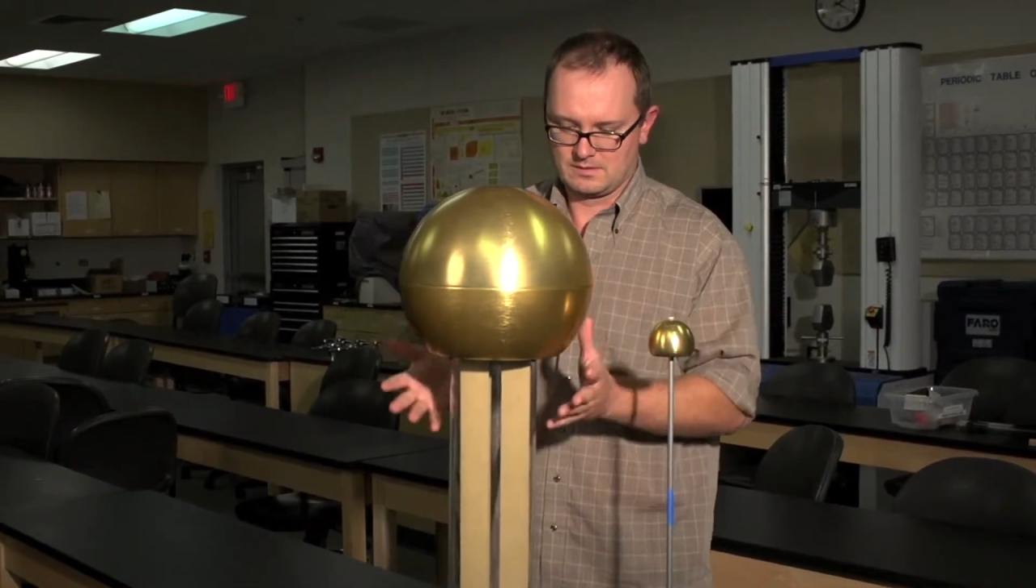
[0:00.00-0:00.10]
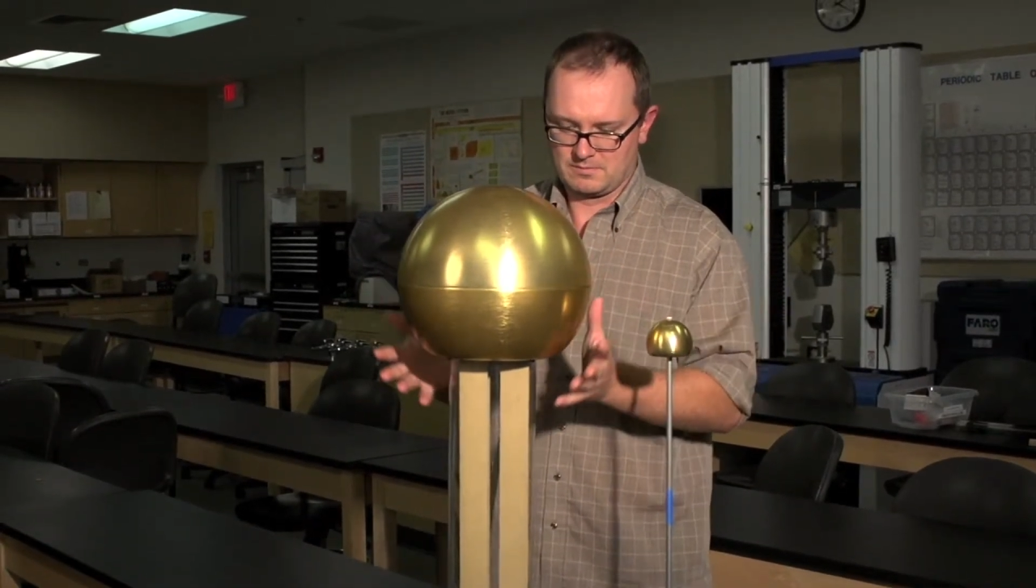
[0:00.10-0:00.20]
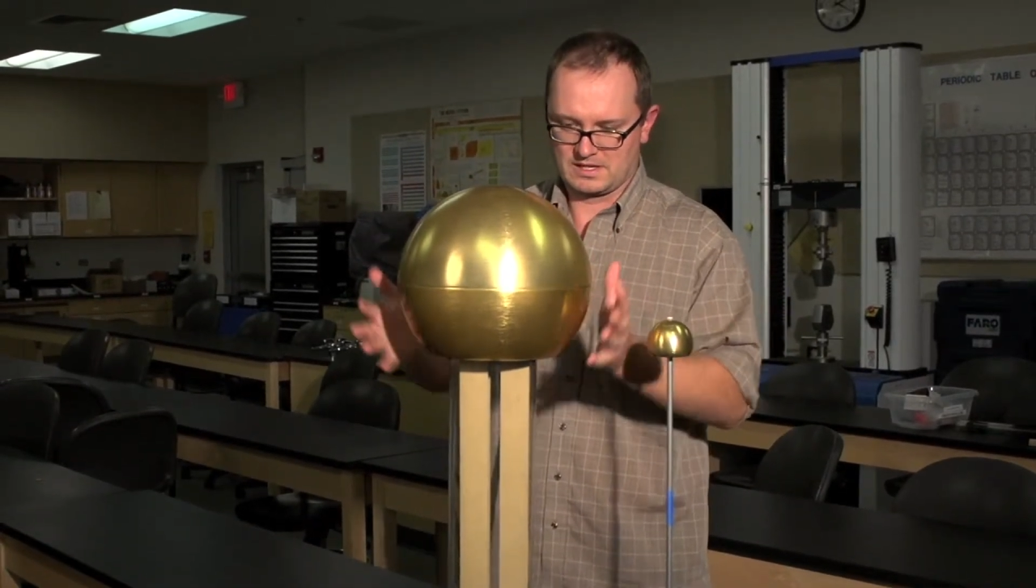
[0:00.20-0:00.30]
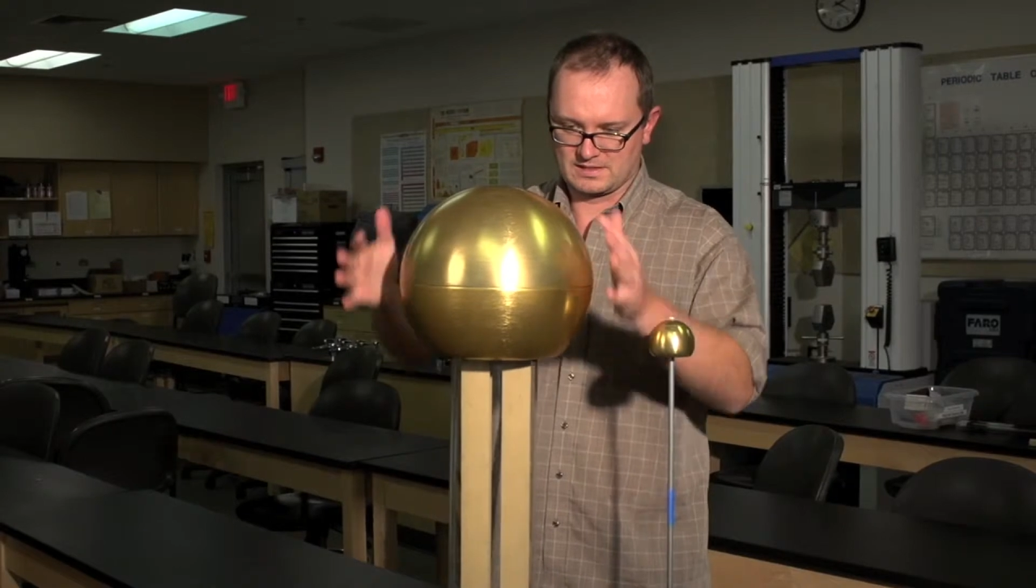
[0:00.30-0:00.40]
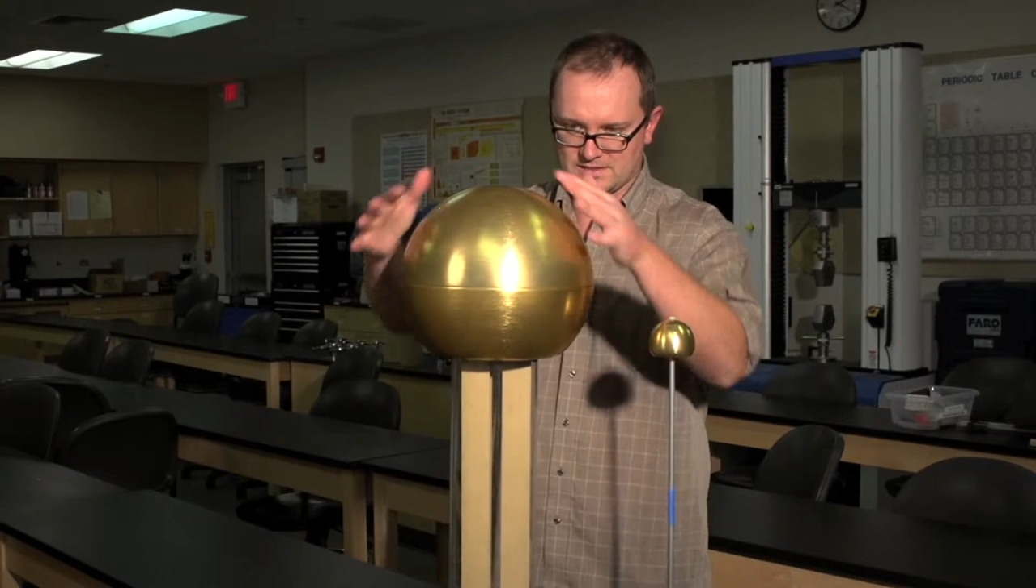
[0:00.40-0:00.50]

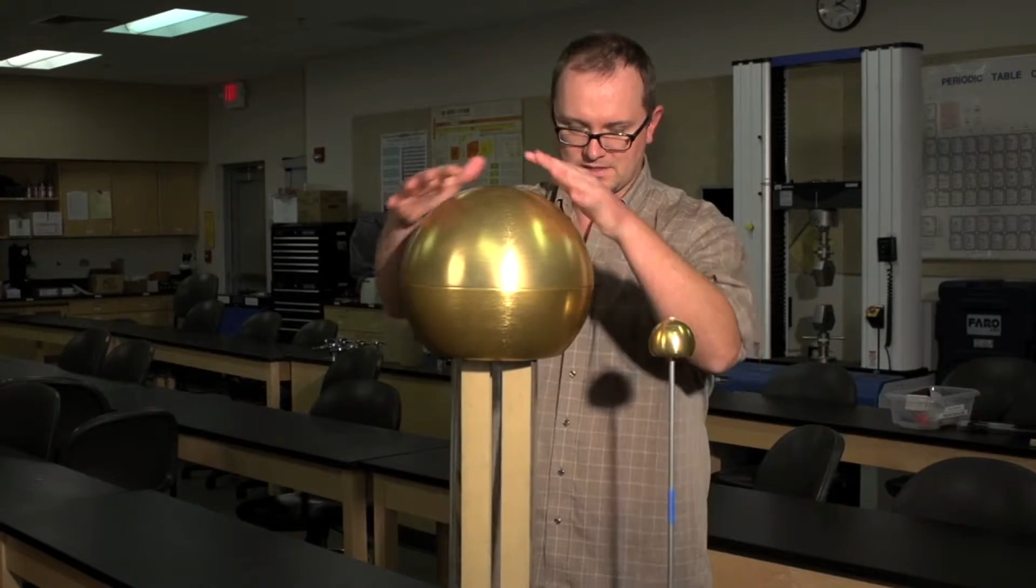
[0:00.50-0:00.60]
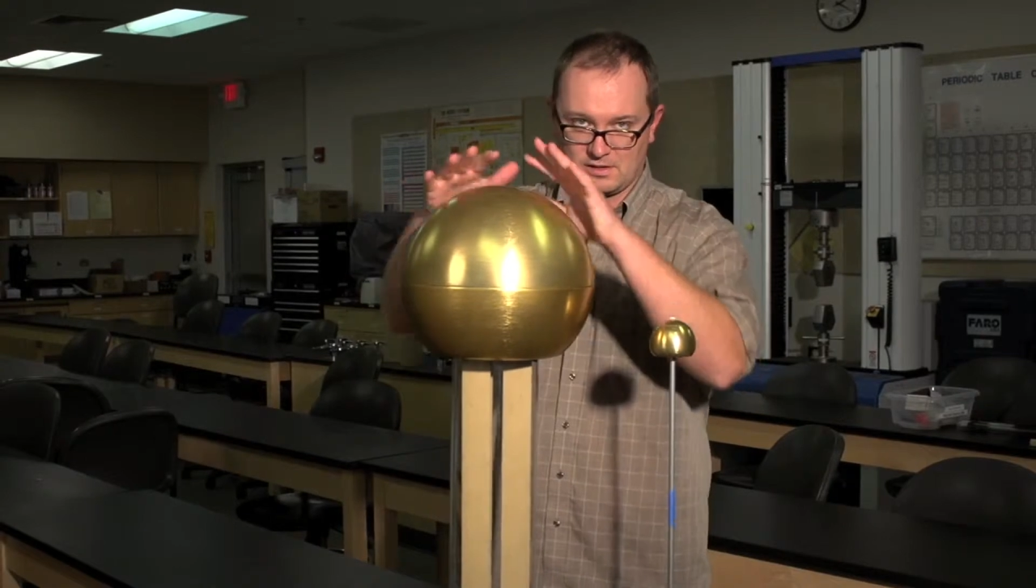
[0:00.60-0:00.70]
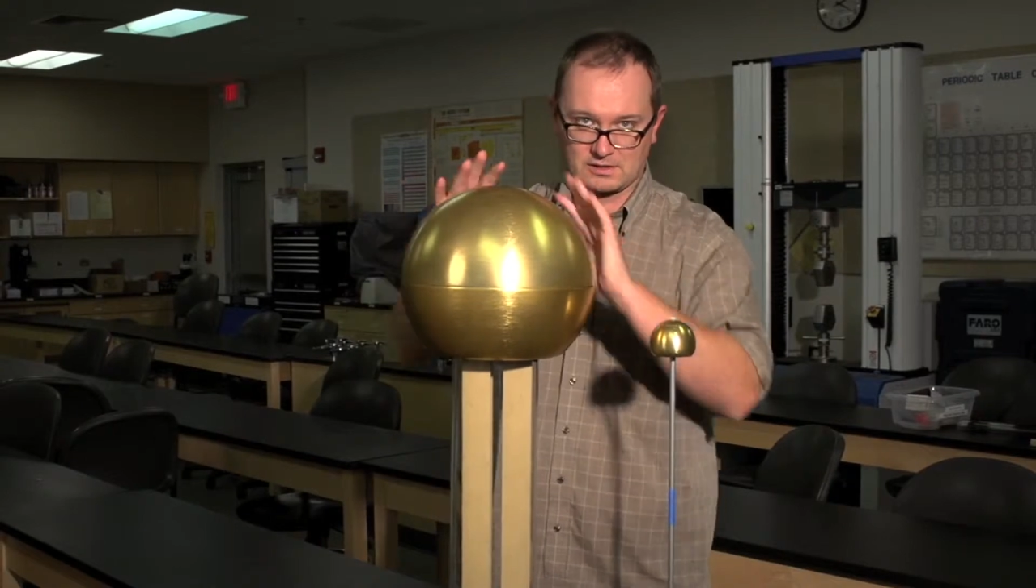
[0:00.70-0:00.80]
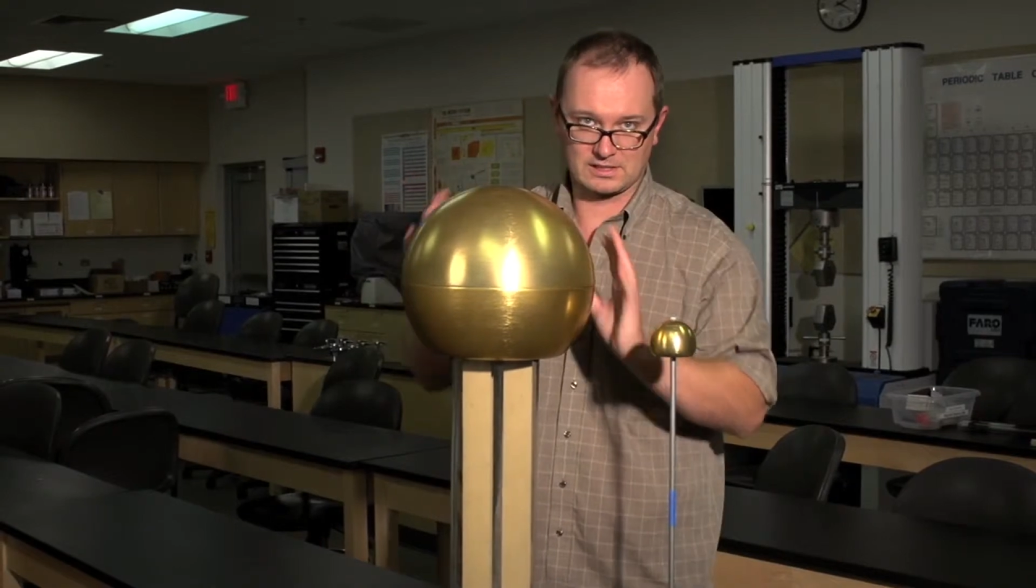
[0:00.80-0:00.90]
because it's all